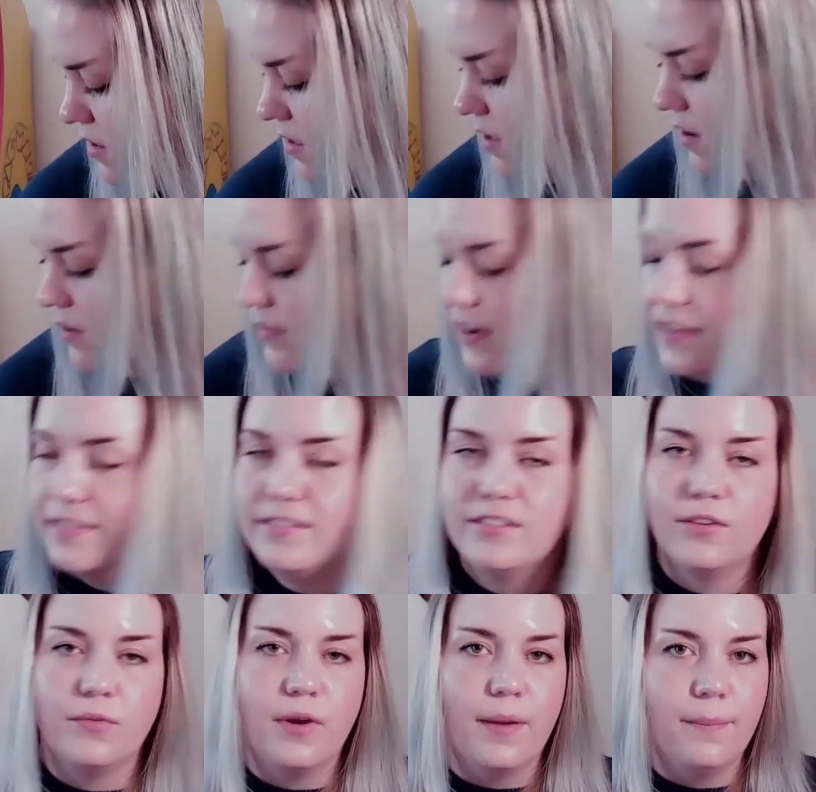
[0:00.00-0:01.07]
Alright,
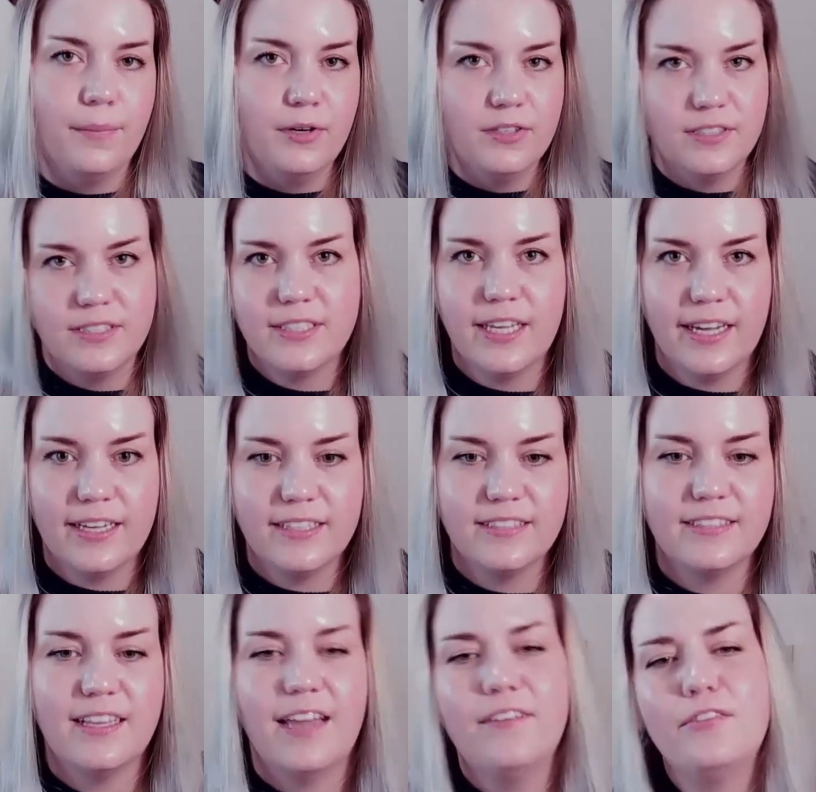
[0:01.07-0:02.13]
so number
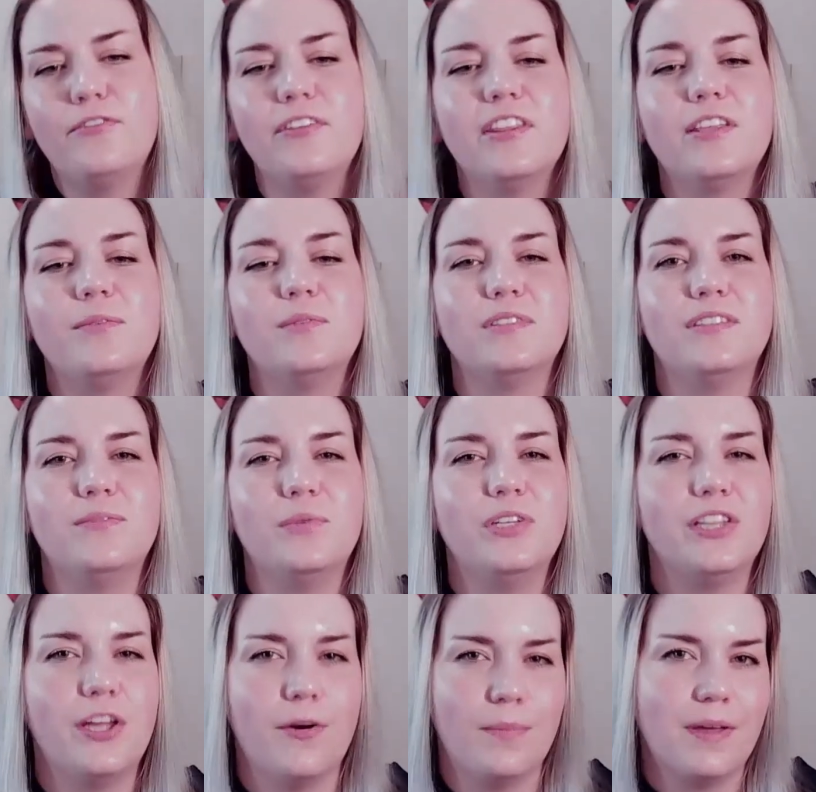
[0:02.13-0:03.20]
6. I have a feeling we'll
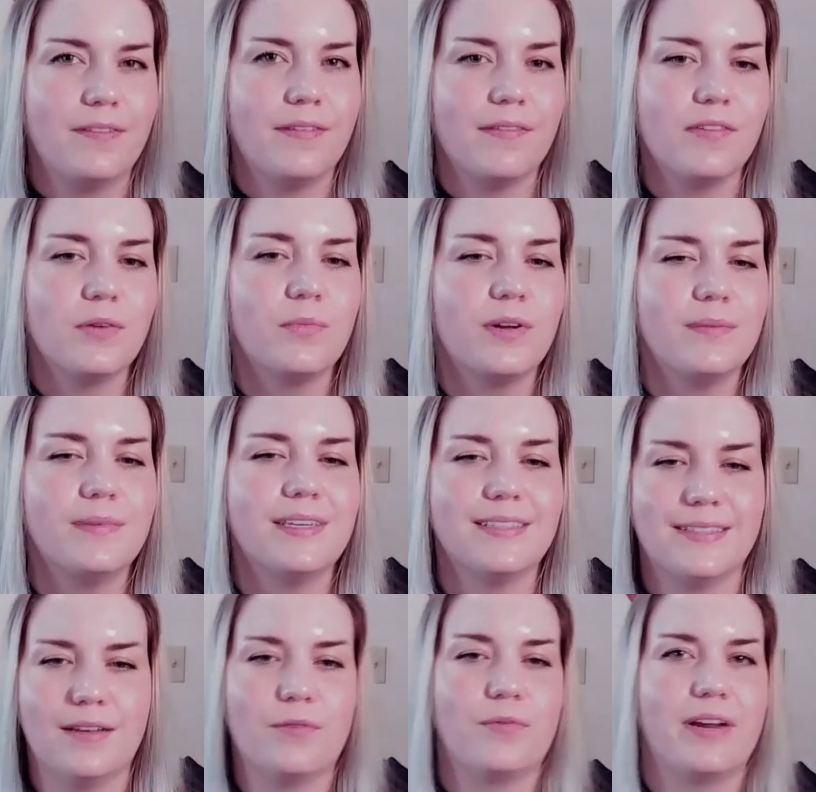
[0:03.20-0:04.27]
know my favorite one
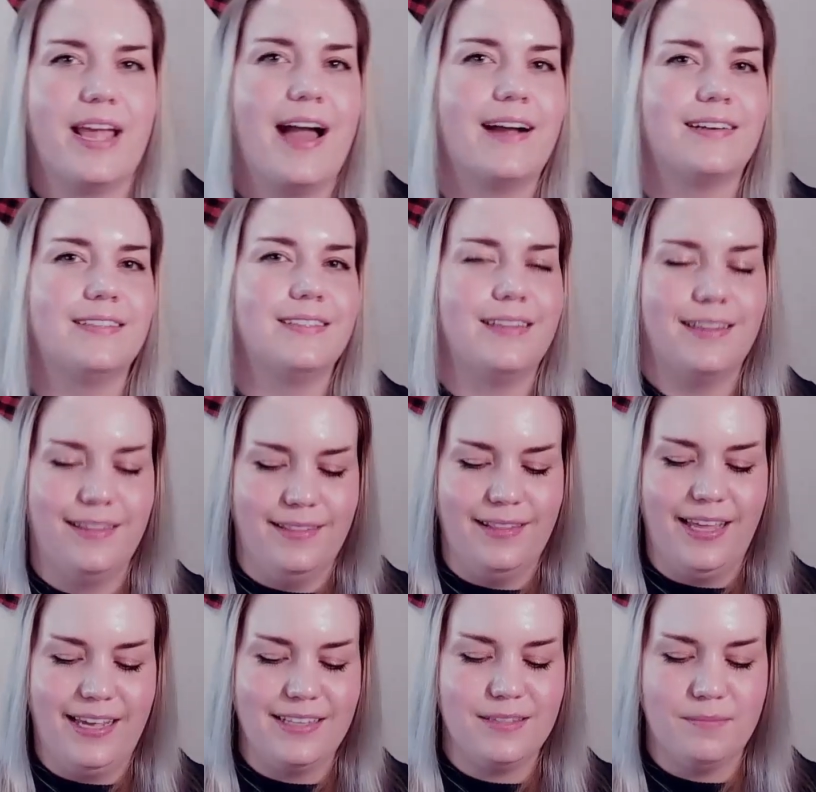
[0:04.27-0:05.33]
because I'll react
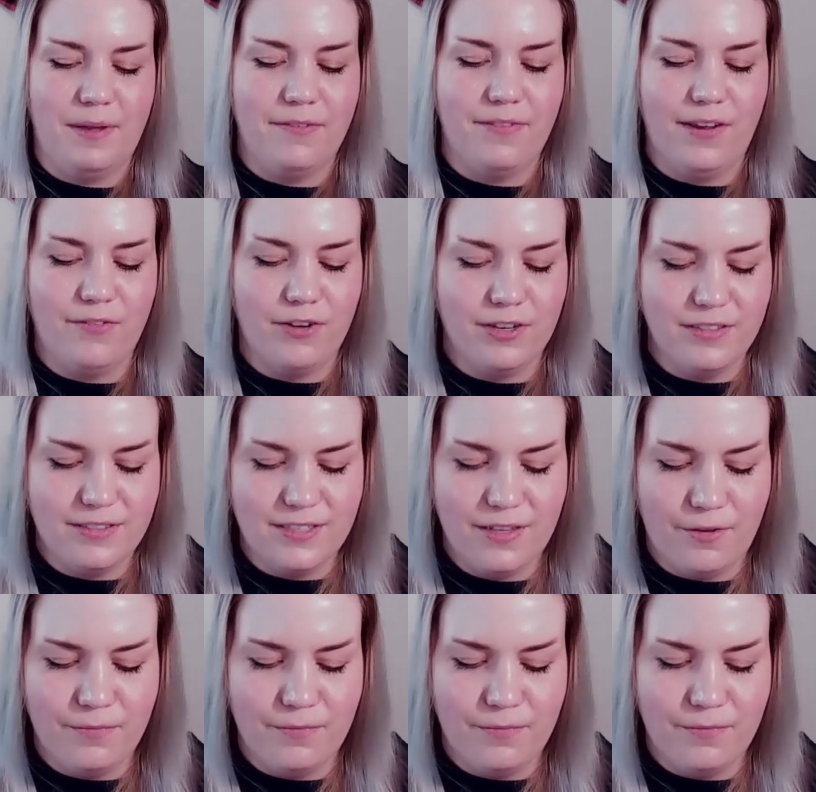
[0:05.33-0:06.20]
like it's my favorite, so.